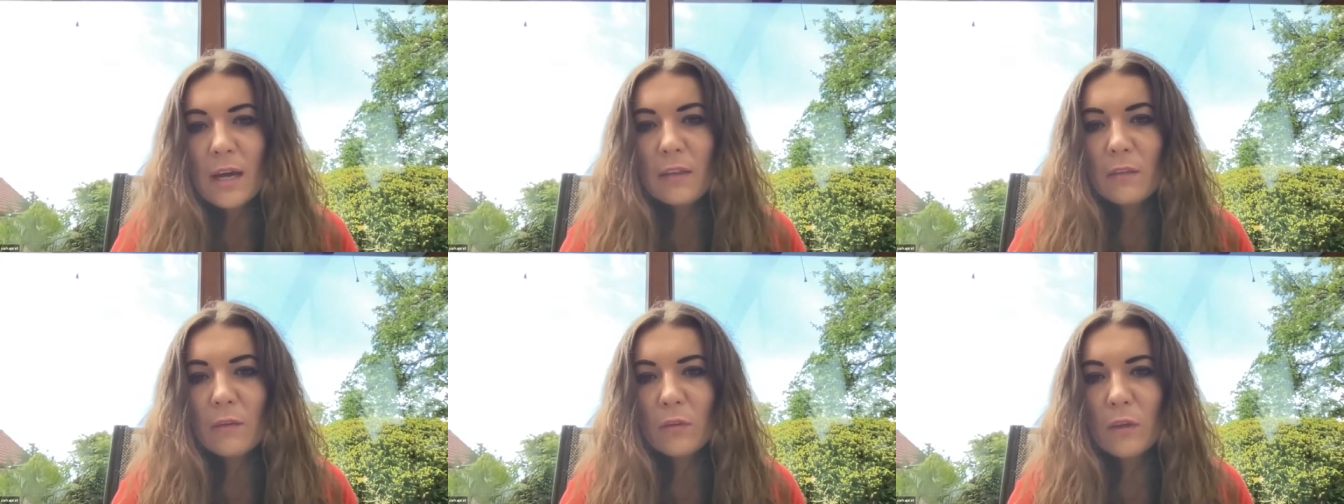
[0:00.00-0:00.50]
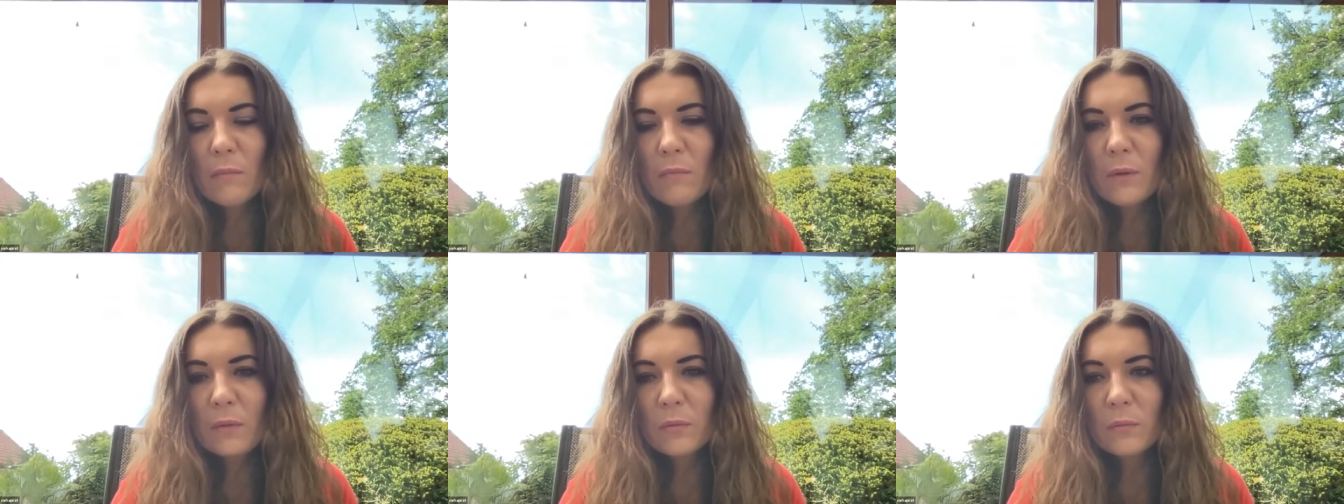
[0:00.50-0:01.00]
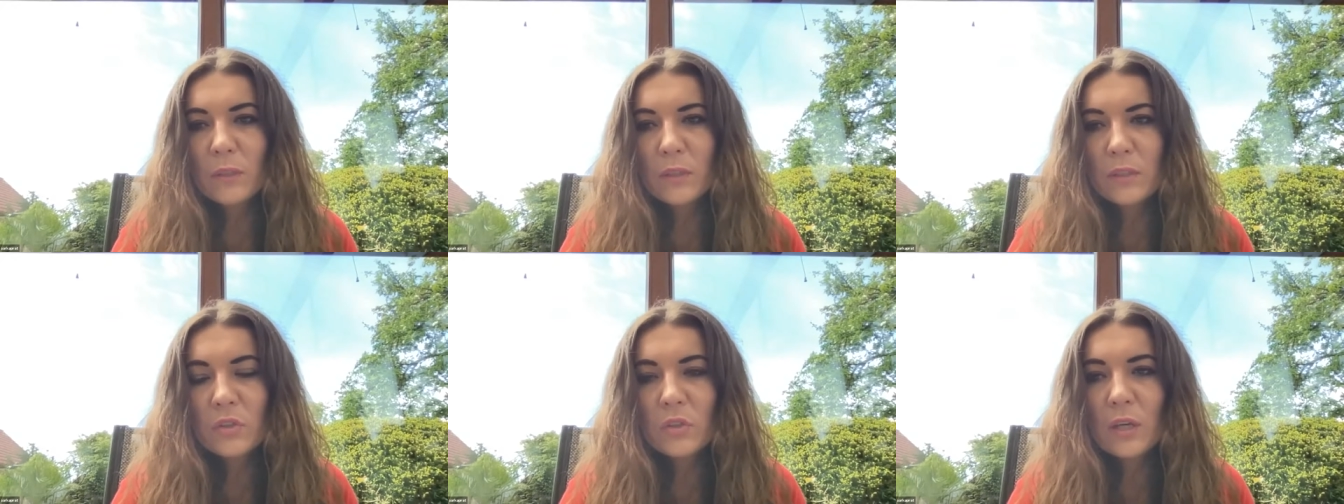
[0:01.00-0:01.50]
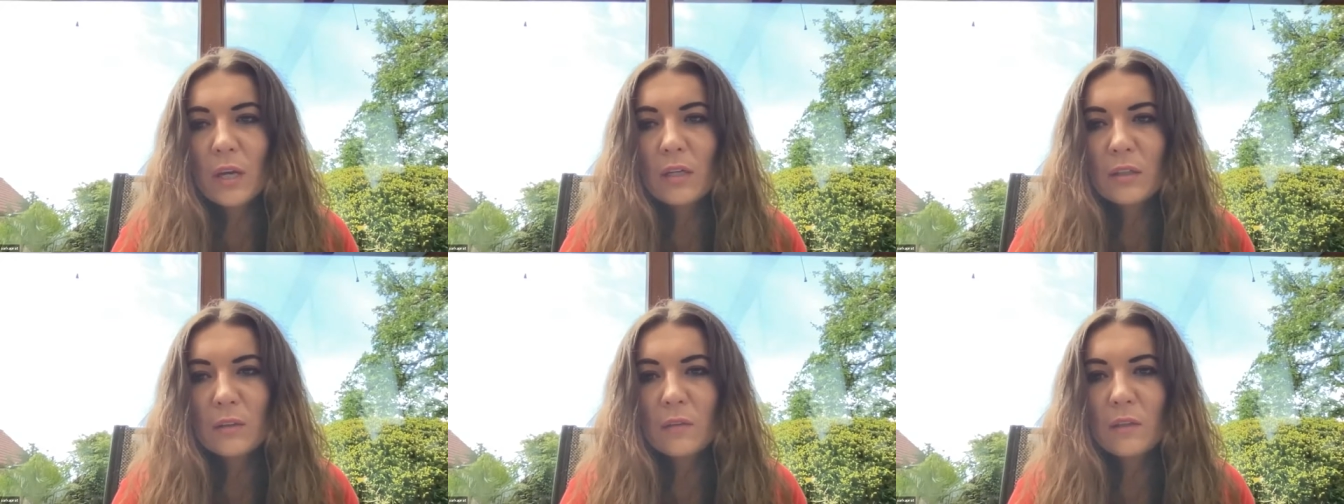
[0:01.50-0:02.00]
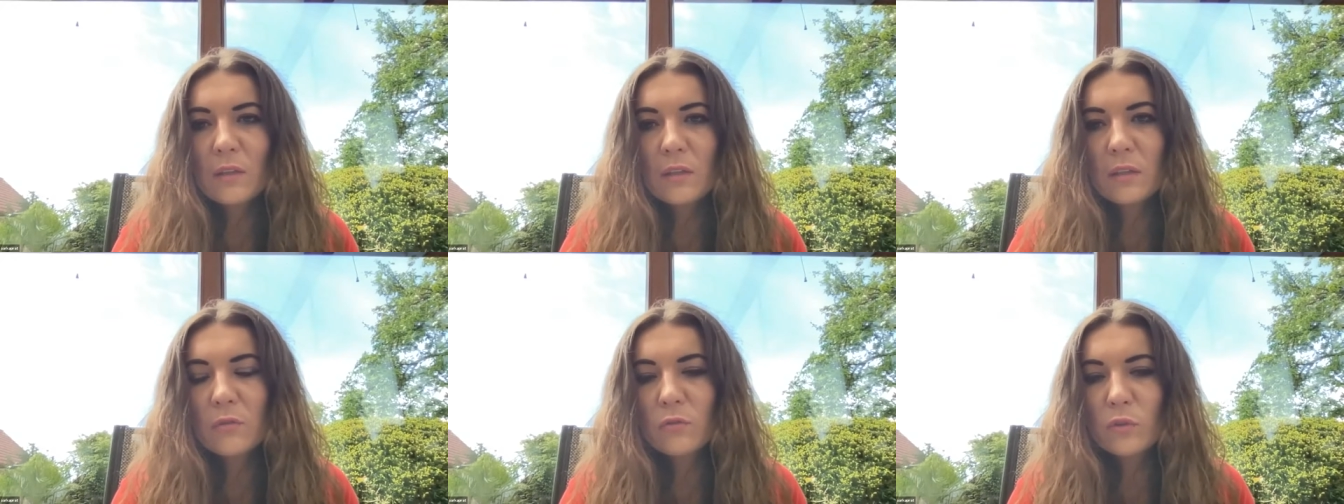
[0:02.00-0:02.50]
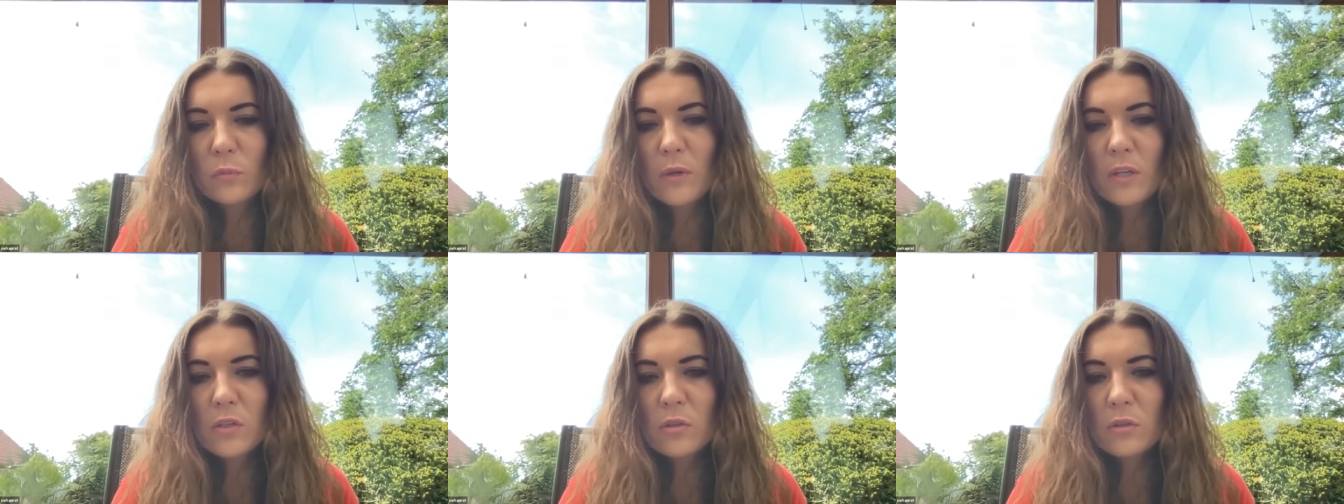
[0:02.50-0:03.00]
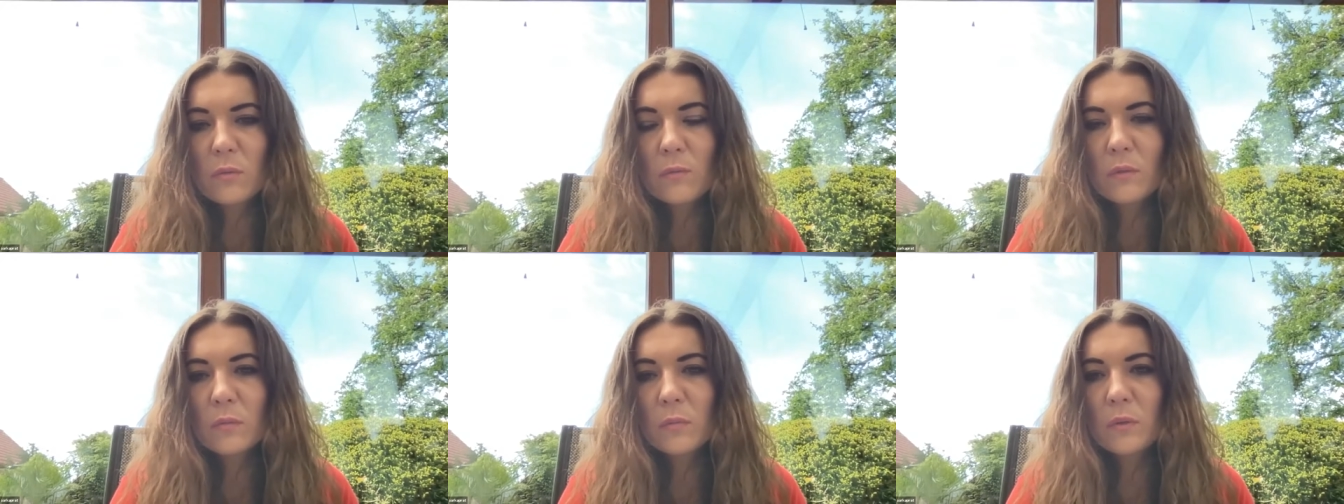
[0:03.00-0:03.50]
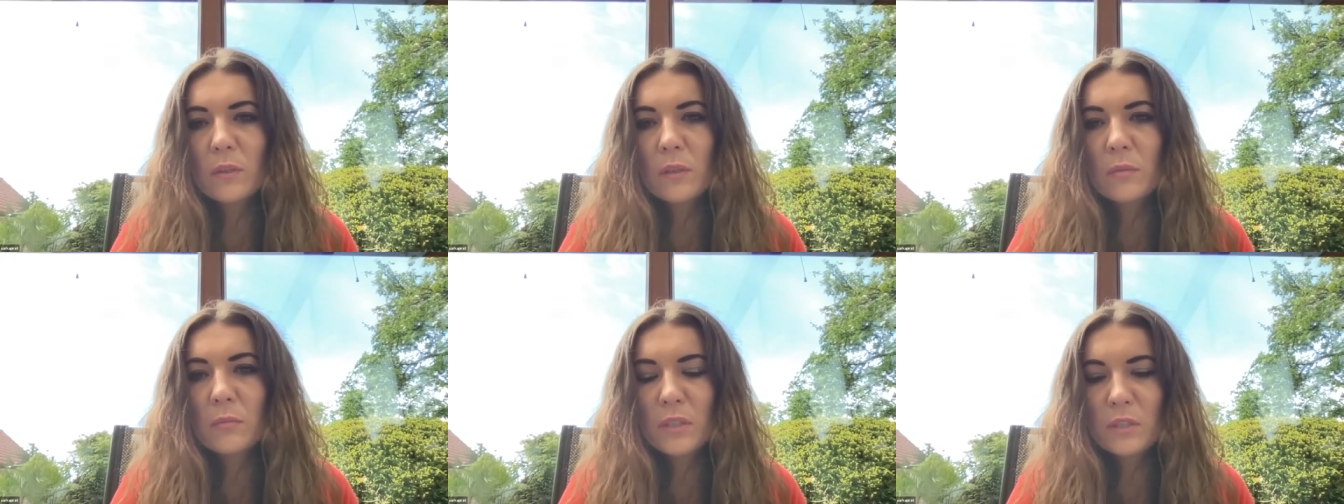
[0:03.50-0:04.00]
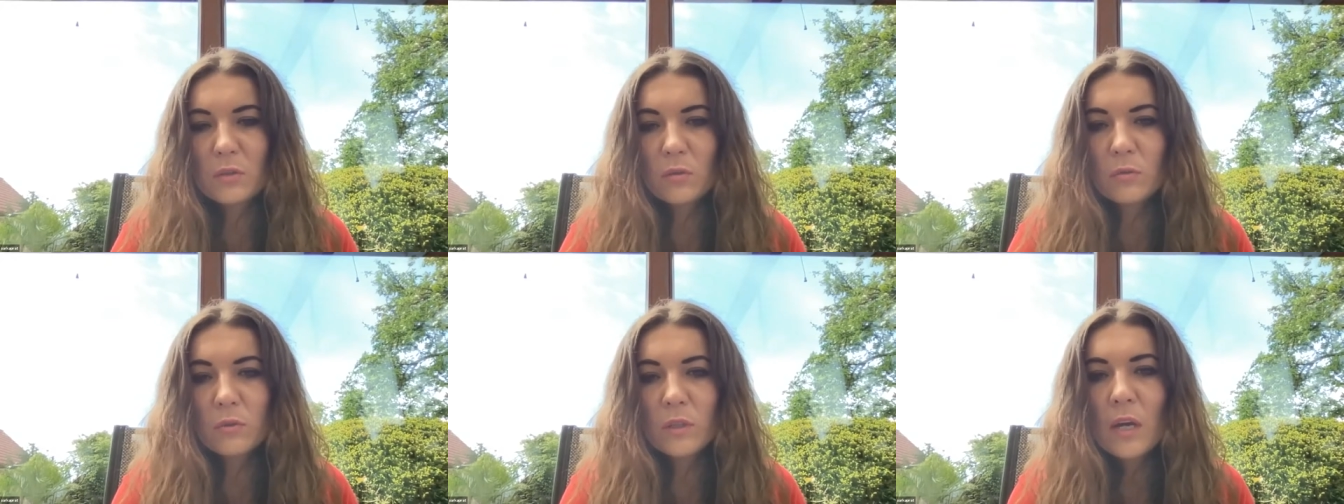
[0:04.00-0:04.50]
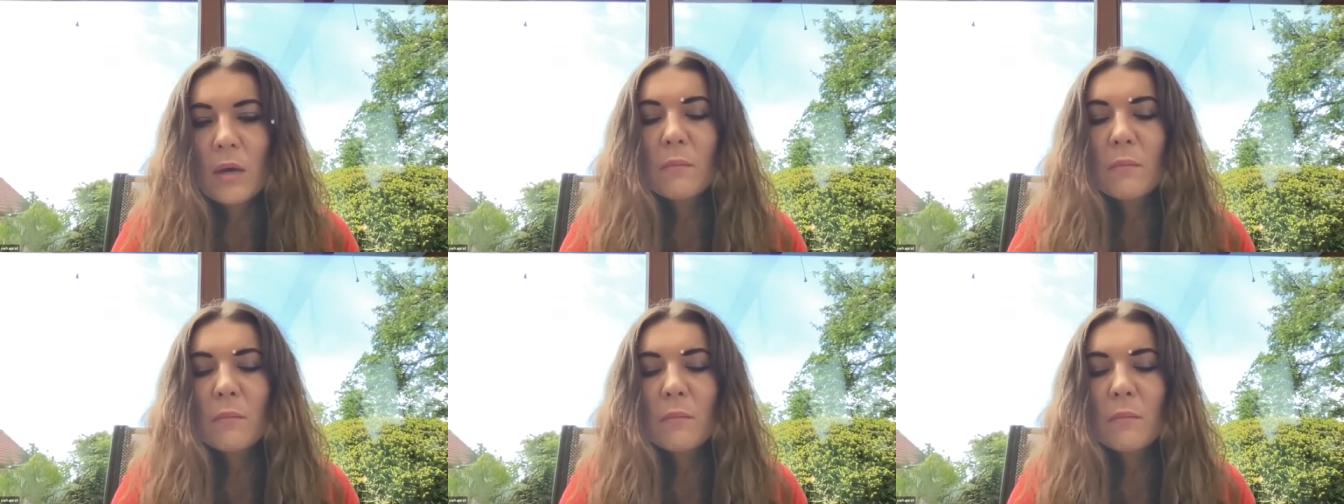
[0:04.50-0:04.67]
and not about being scared that their information will be misused